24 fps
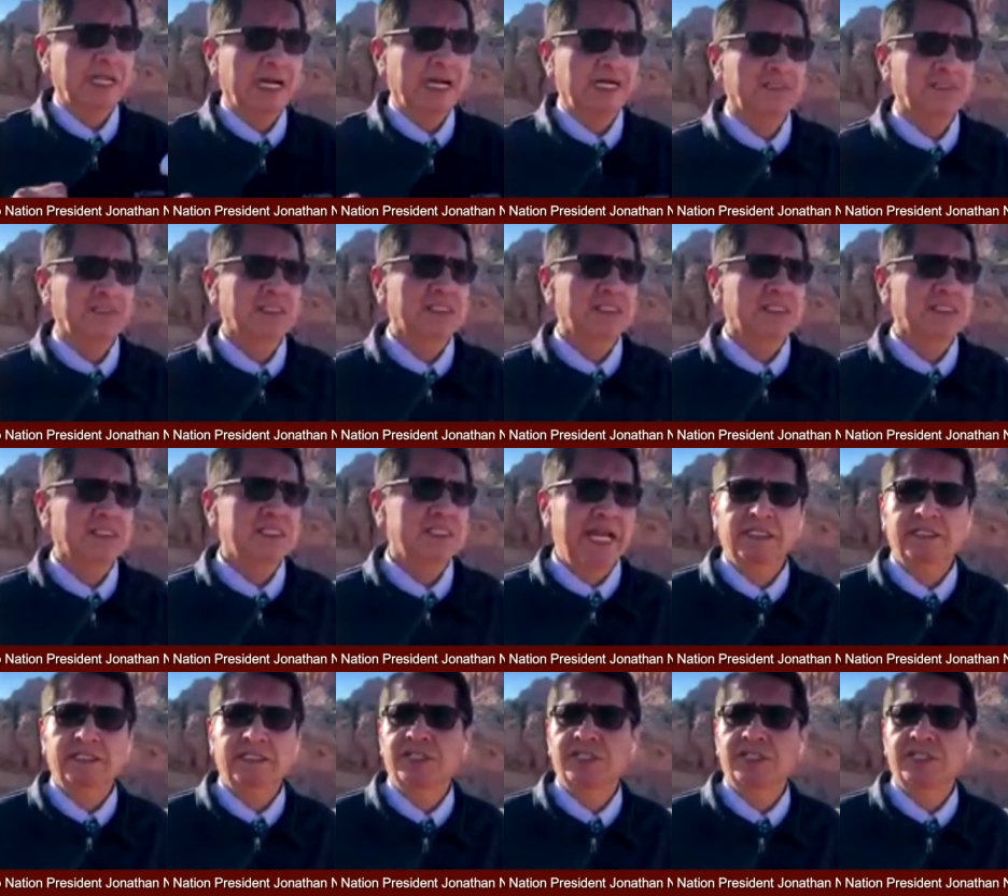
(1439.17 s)
have done an
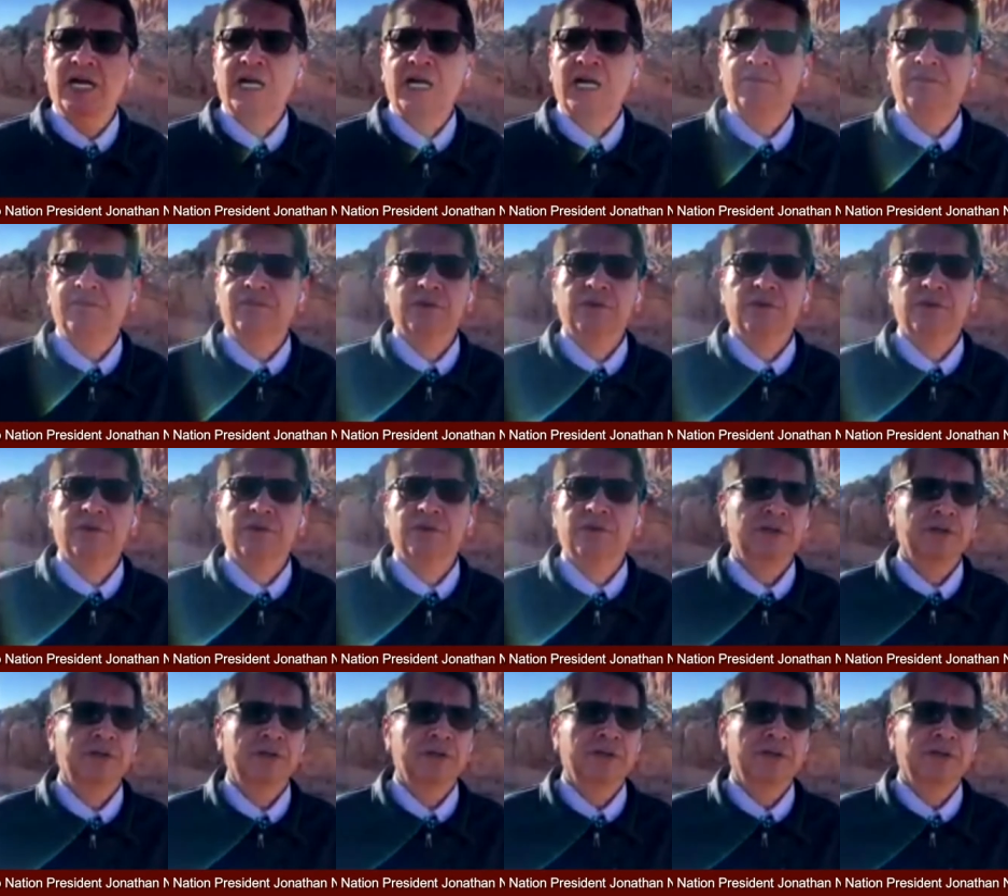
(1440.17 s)
outstanding
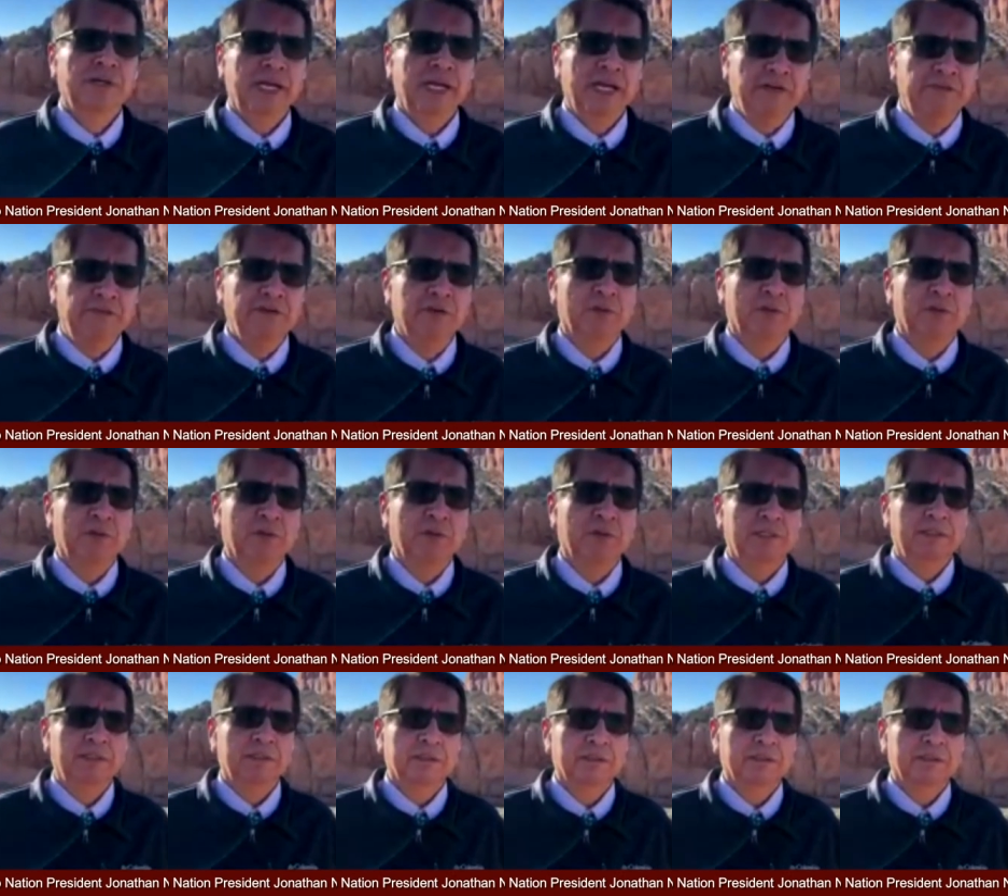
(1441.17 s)
job for
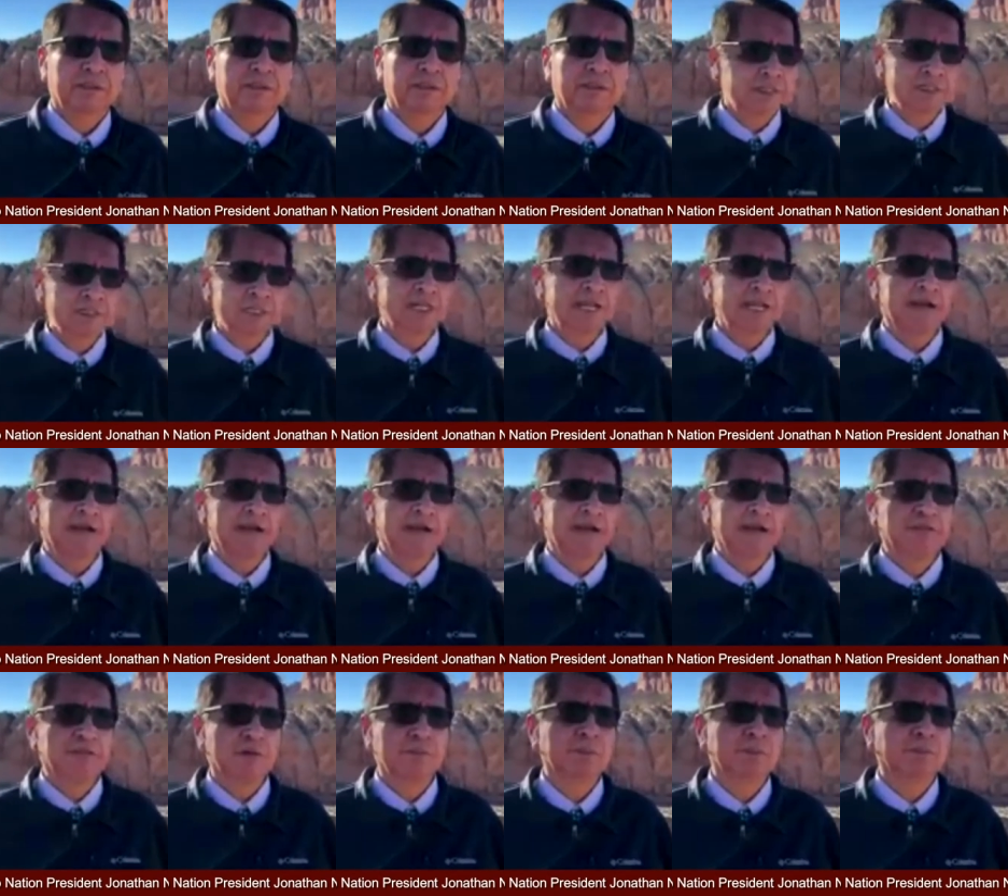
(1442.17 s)
everyone, not just
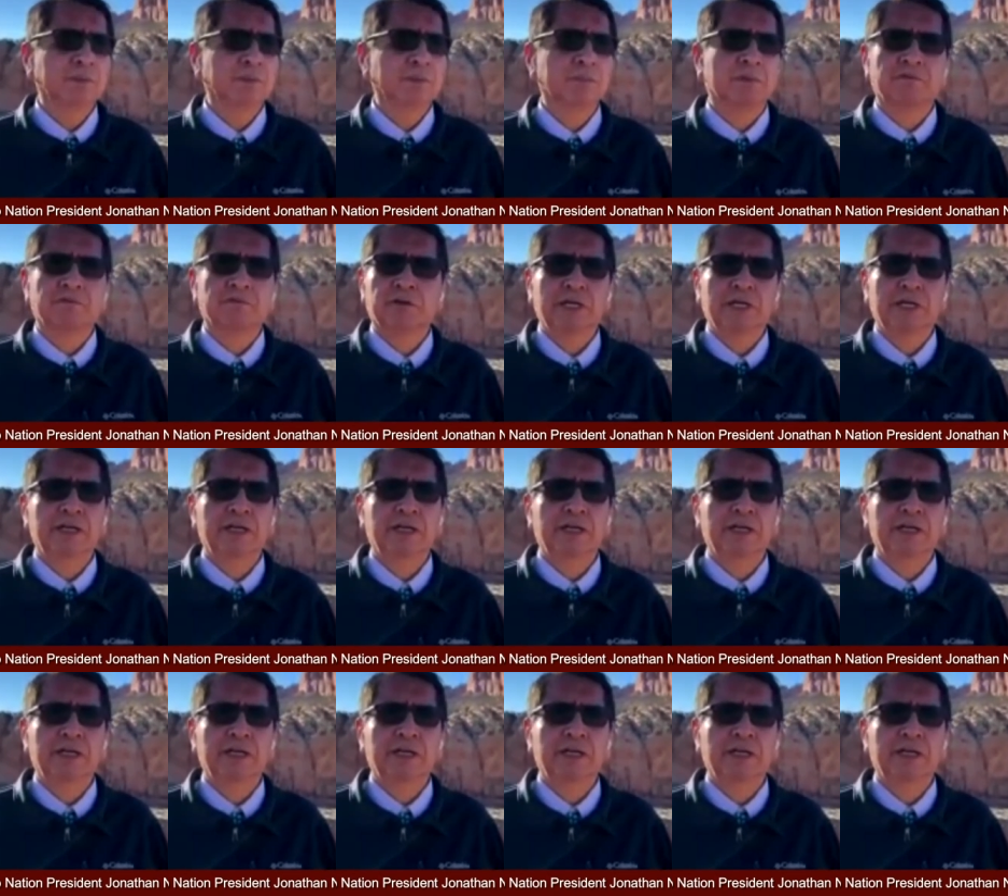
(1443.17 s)
the Navajo people,